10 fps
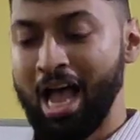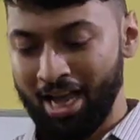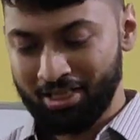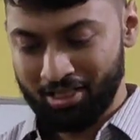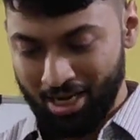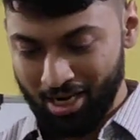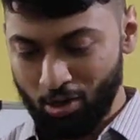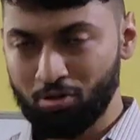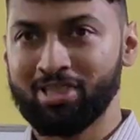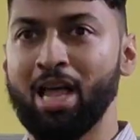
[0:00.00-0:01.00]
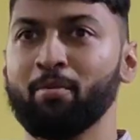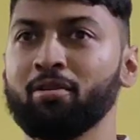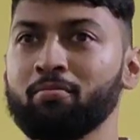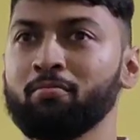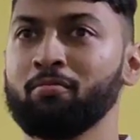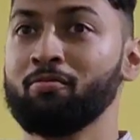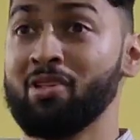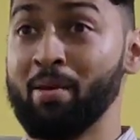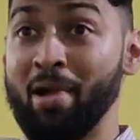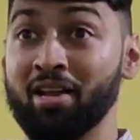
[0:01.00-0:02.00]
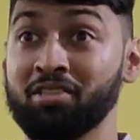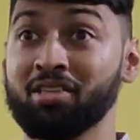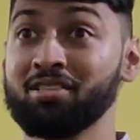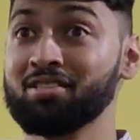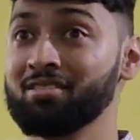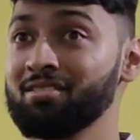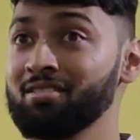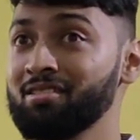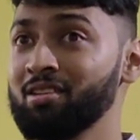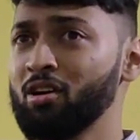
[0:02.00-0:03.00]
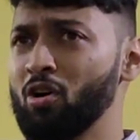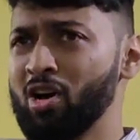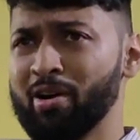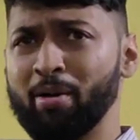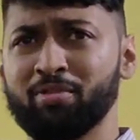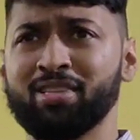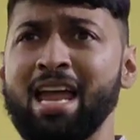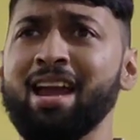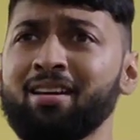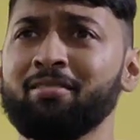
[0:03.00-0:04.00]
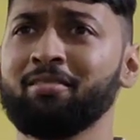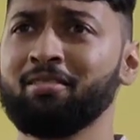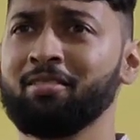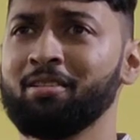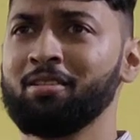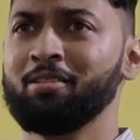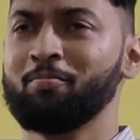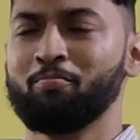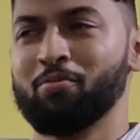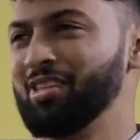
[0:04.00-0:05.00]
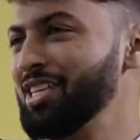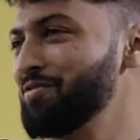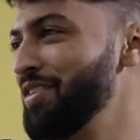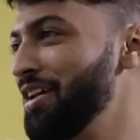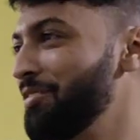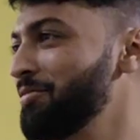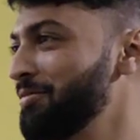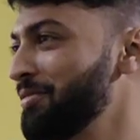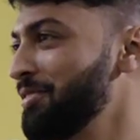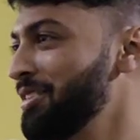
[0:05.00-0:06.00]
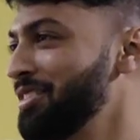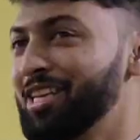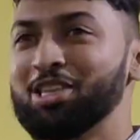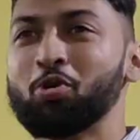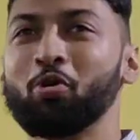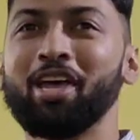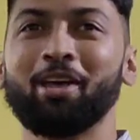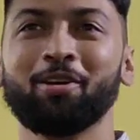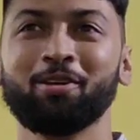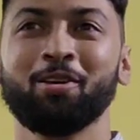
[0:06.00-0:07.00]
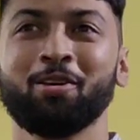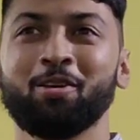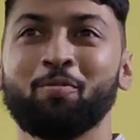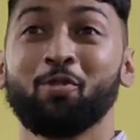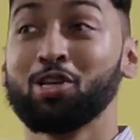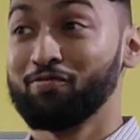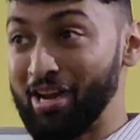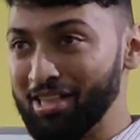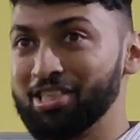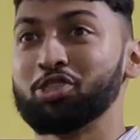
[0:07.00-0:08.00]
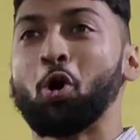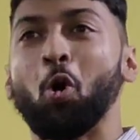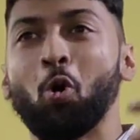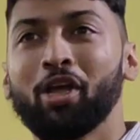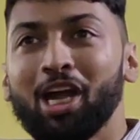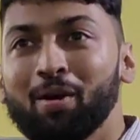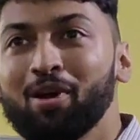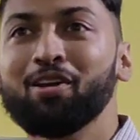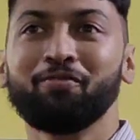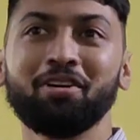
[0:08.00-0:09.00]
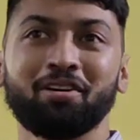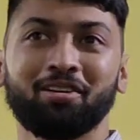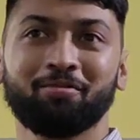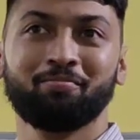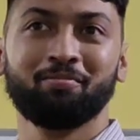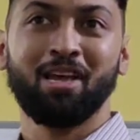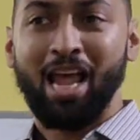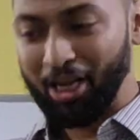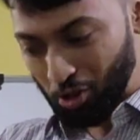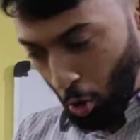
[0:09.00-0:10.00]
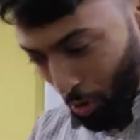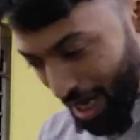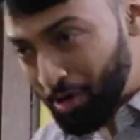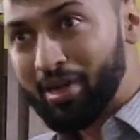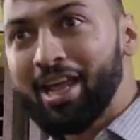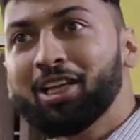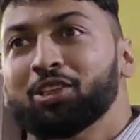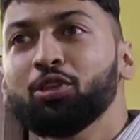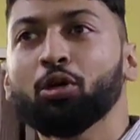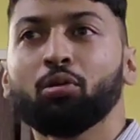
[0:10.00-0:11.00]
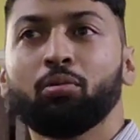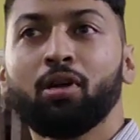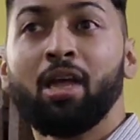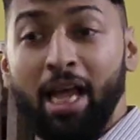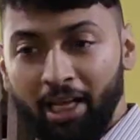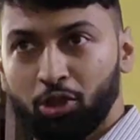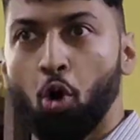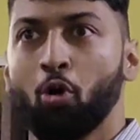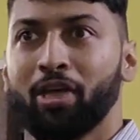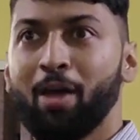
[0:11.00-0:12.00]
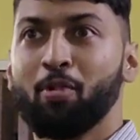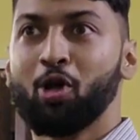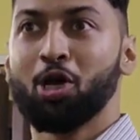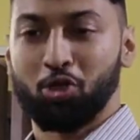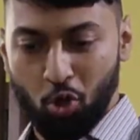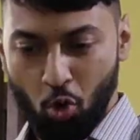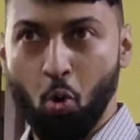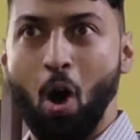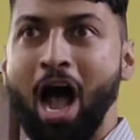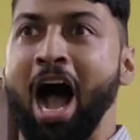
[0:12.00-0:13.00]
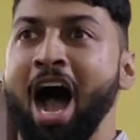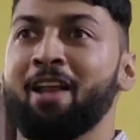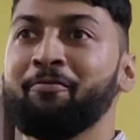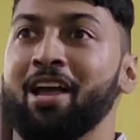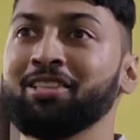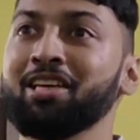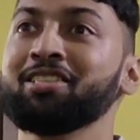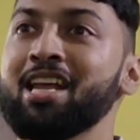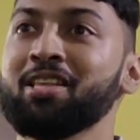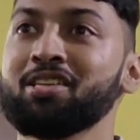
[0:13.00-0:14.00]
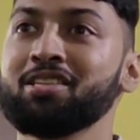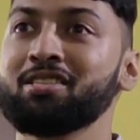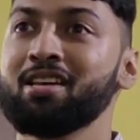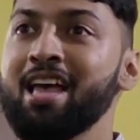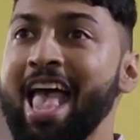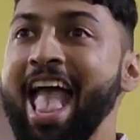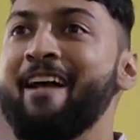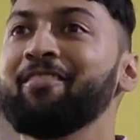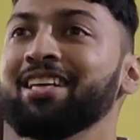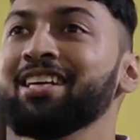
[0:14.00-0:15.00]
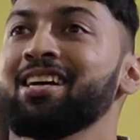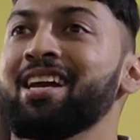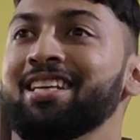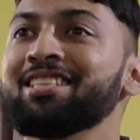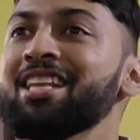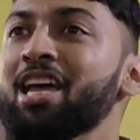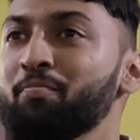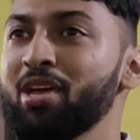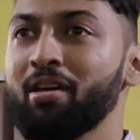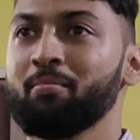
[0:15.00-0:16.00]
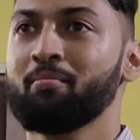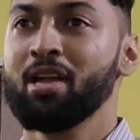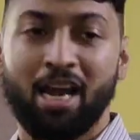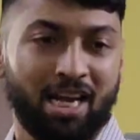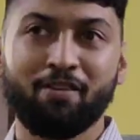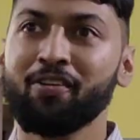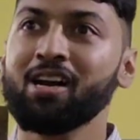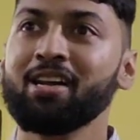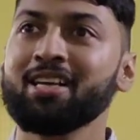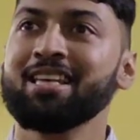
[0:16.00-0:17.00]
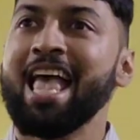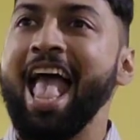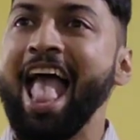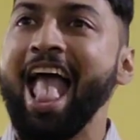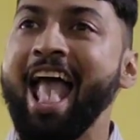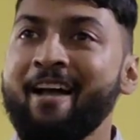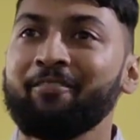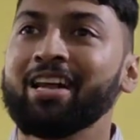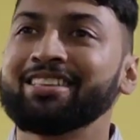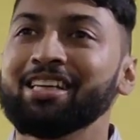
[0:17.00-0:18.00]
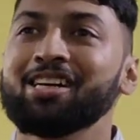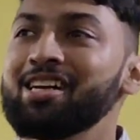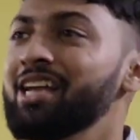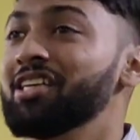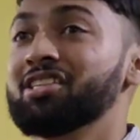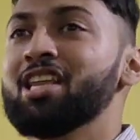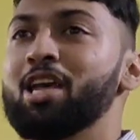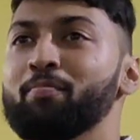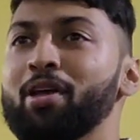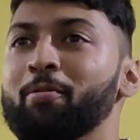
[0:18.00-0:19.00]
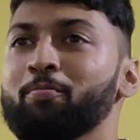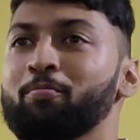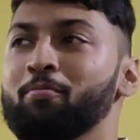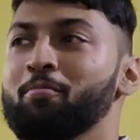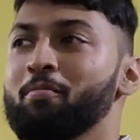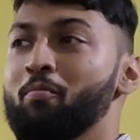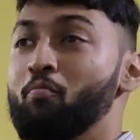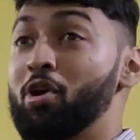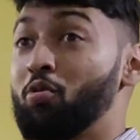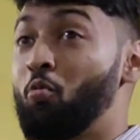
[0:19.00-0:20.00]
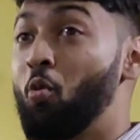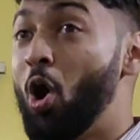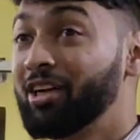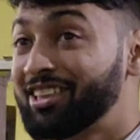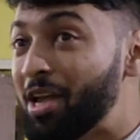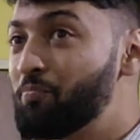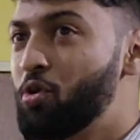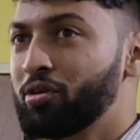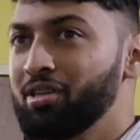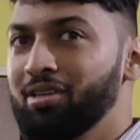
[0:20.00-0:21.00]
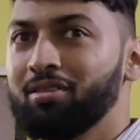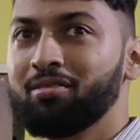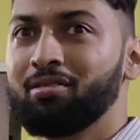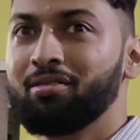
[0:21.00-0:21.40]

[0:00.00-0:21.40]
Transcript: I still do stammer when I'm anxious or when I'm scared, but that's fine. That's okay. Because friends, it's okay to be different. It's okay to take it slow. It's okay because you are facing challenges every single day just like me. Difficulties every single day just like me. But what's important